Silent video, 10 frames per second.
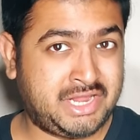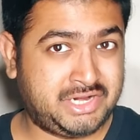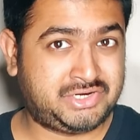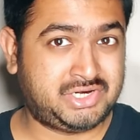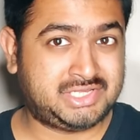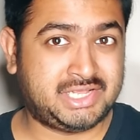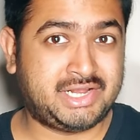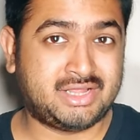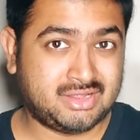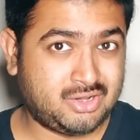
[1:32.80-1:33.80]
entry
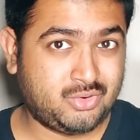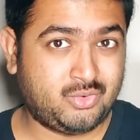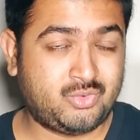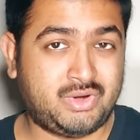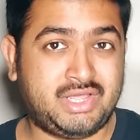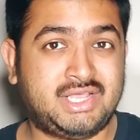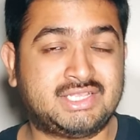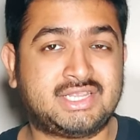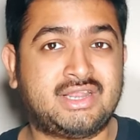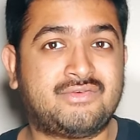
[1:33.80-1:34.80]
scene alone
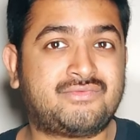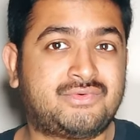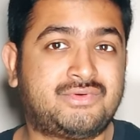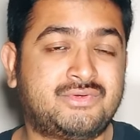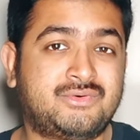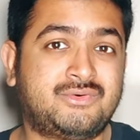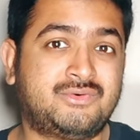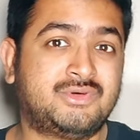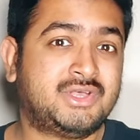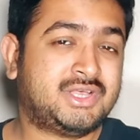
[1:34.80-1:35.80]
is enough
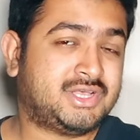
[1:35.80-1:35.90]
to